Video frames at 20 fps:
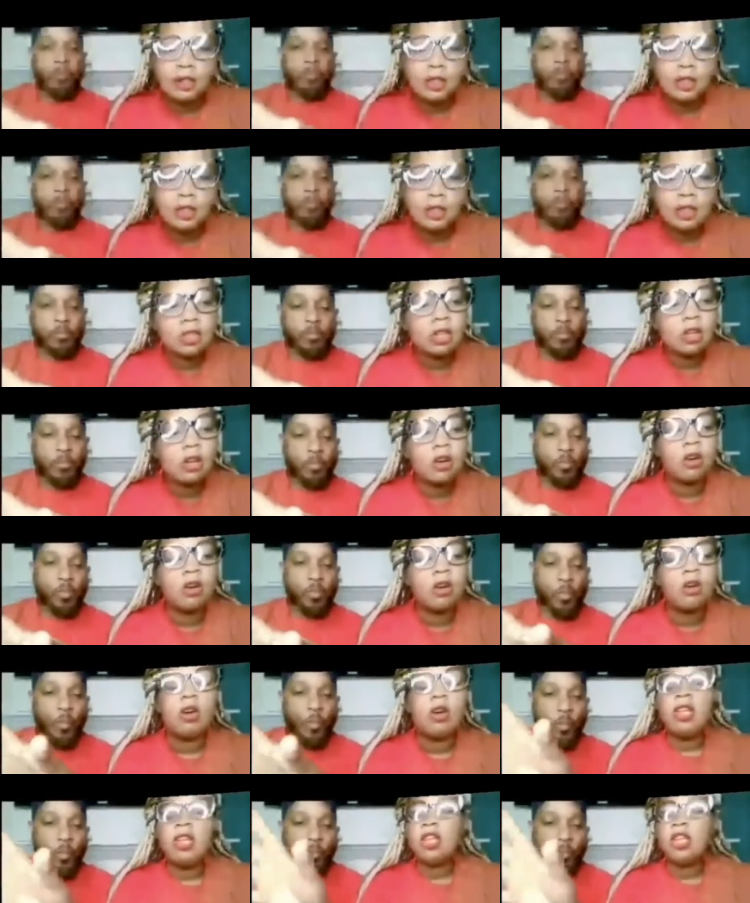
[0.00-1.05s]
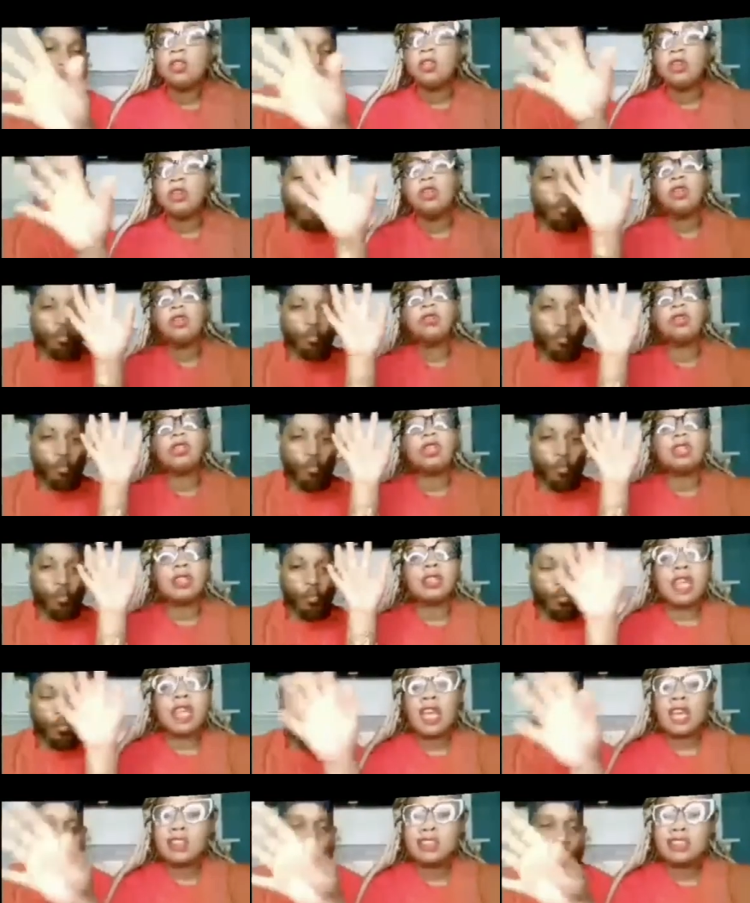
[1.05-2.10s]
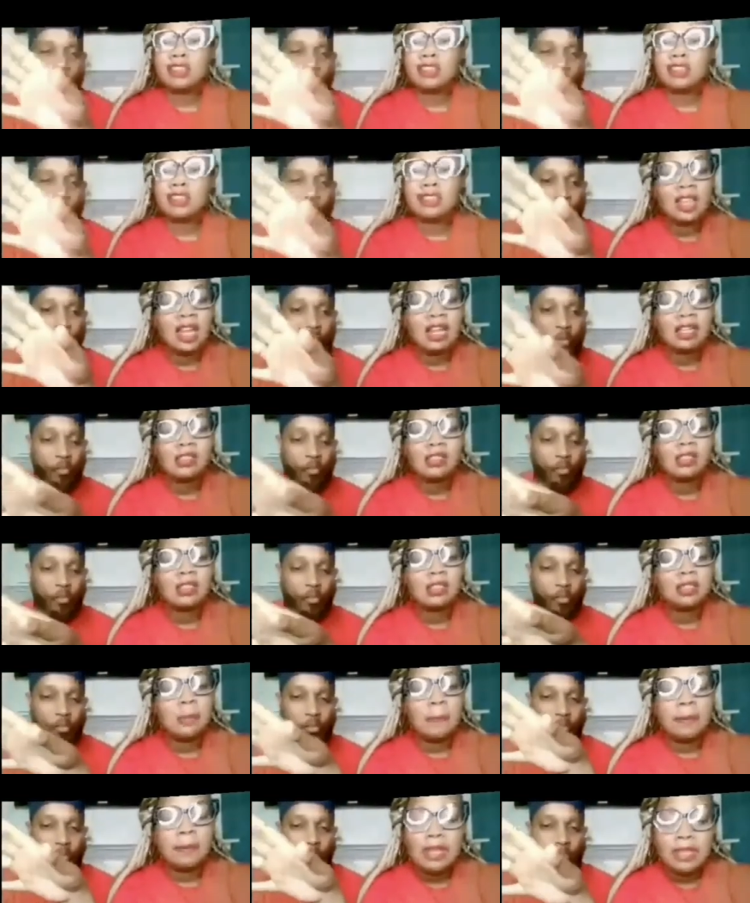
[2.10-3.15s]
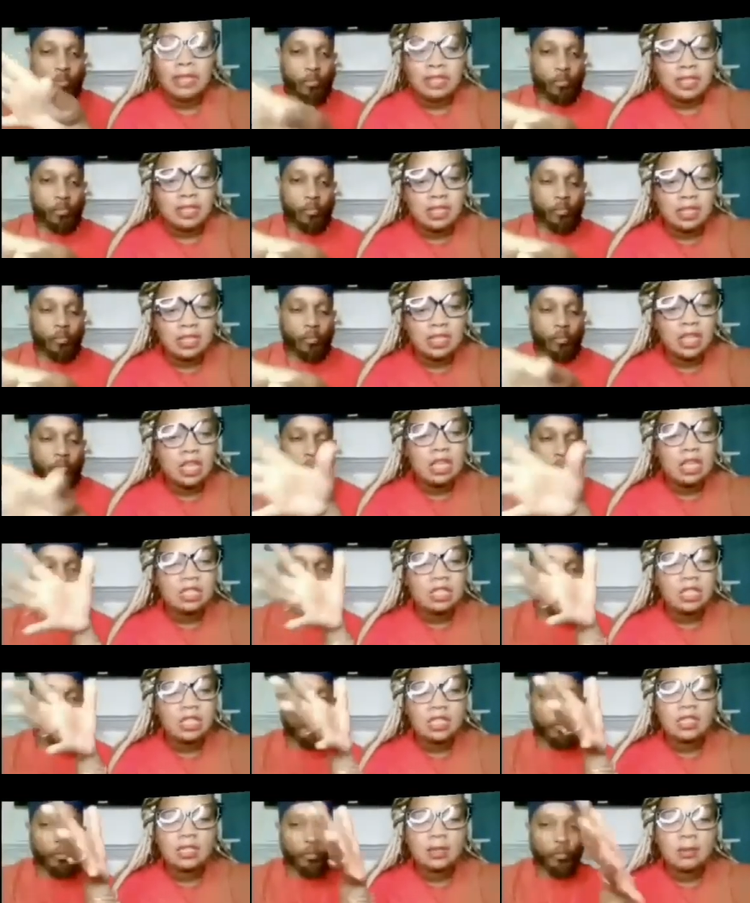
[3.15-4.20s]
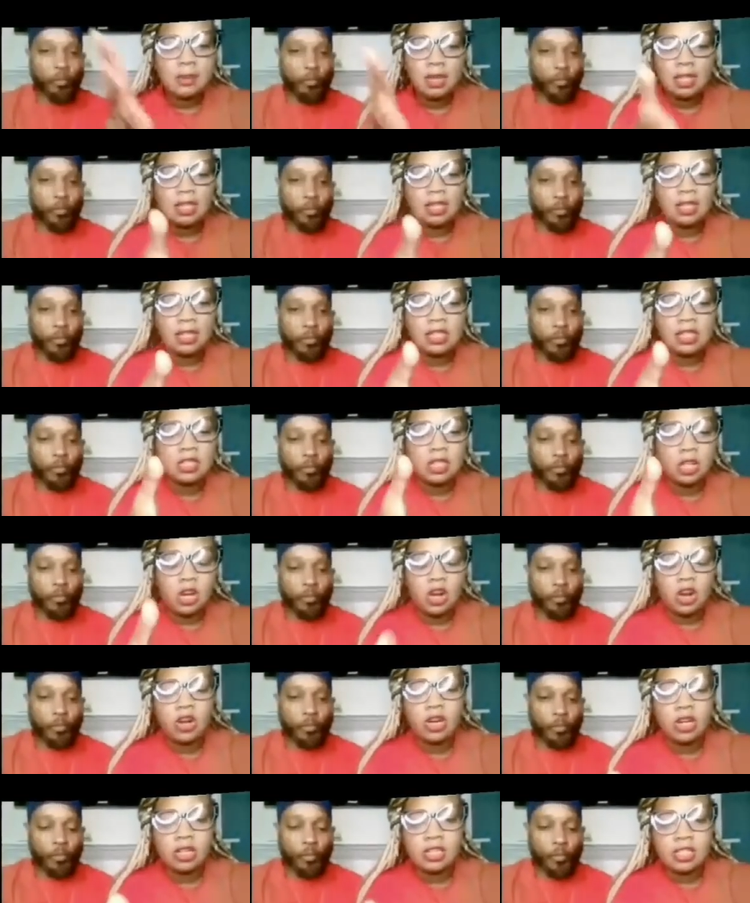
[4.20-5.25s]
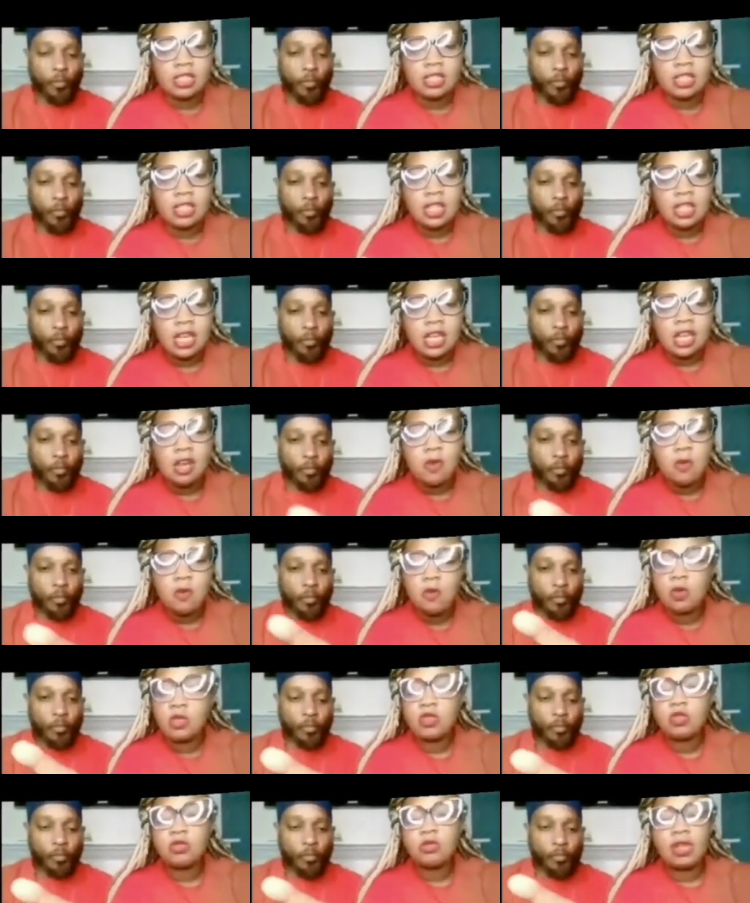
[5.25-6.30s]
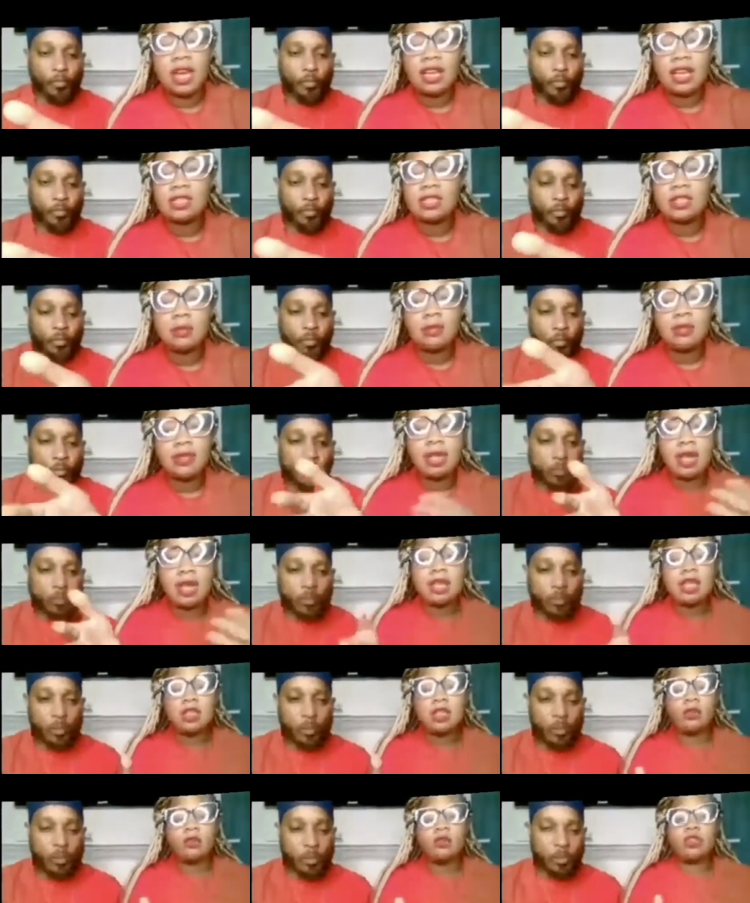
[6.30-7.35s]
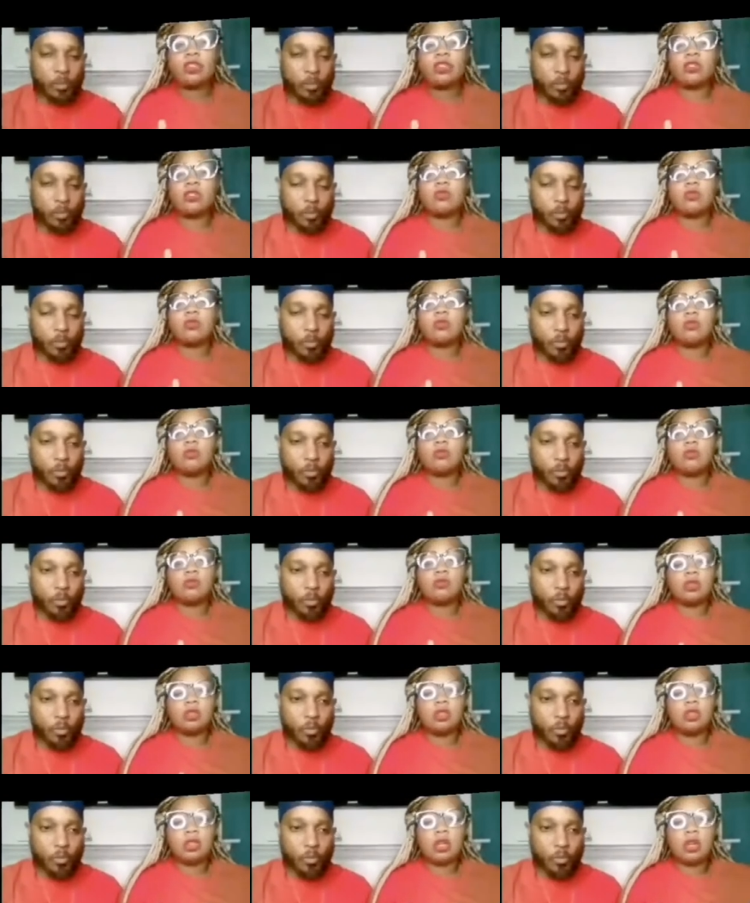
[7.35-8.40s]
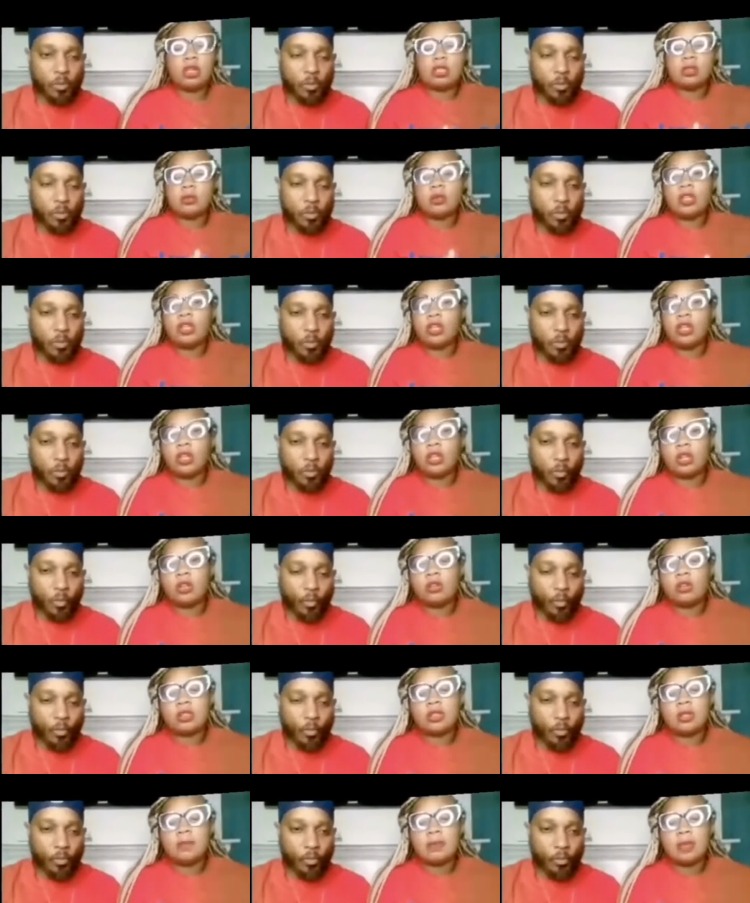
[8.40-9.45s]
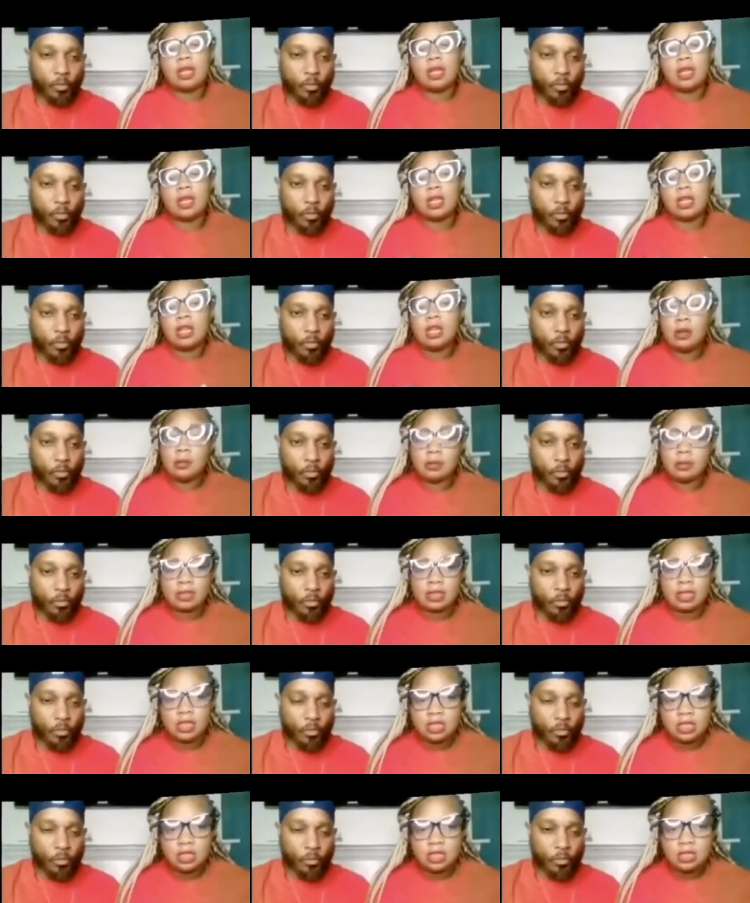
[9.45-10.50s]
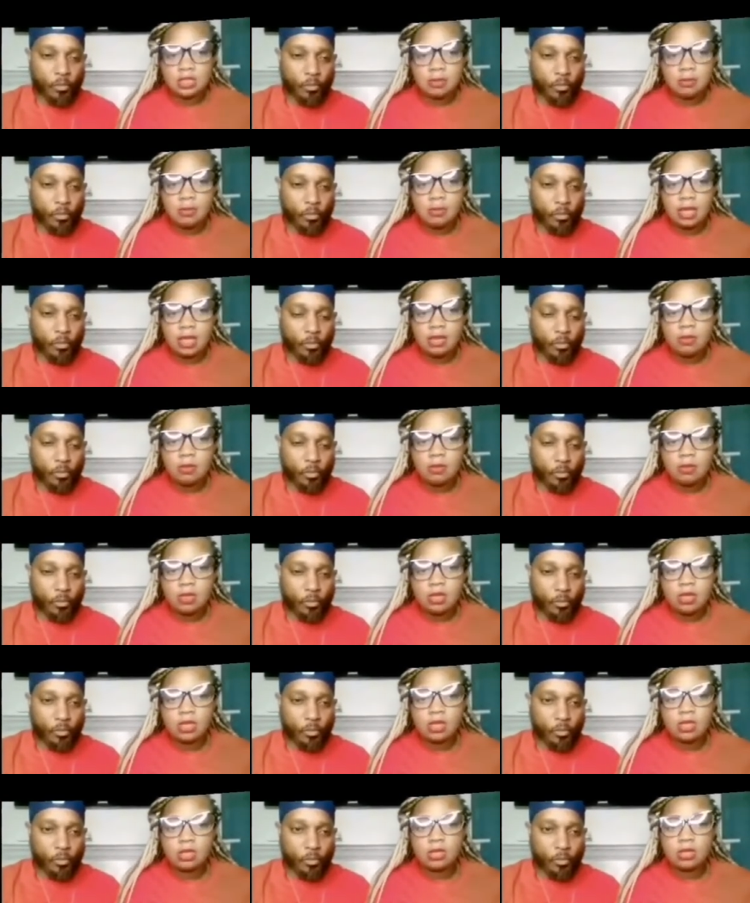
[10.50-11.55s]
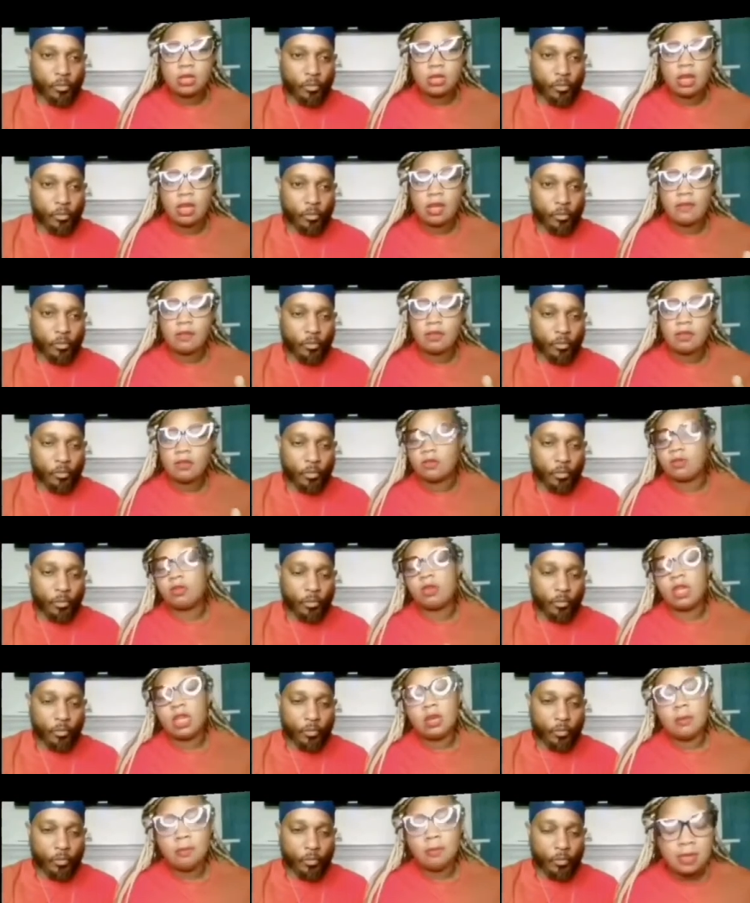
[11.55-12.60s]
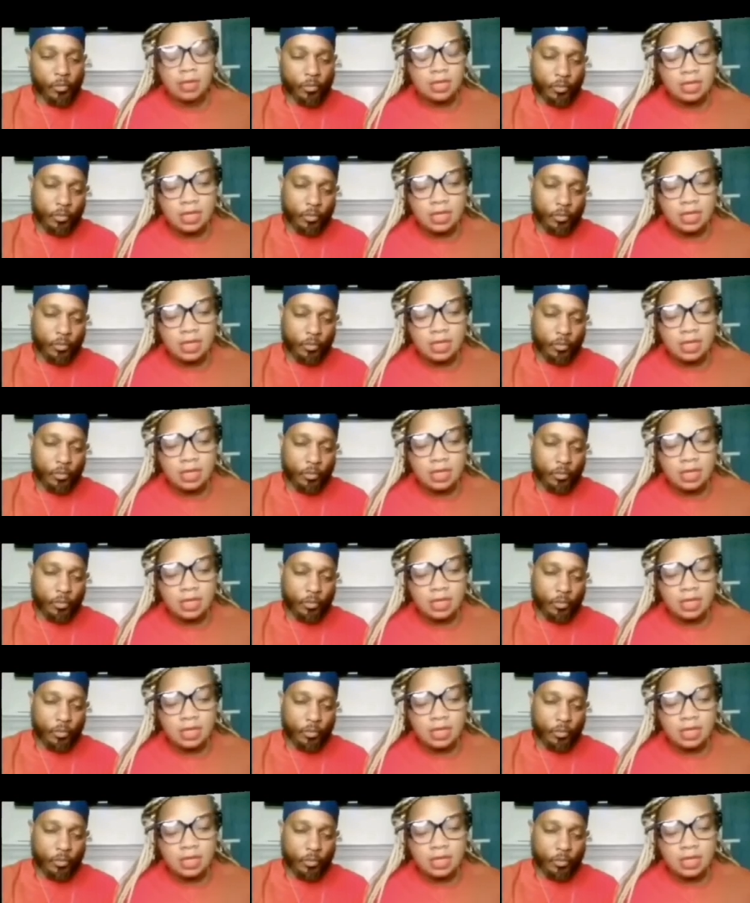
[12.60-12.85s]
Speaker 1: years old. You're using thousands and thousands of pieces just to make this art. Would you like to be like, would you, you know, is one of your goals to be in a competition to make one? Or have you been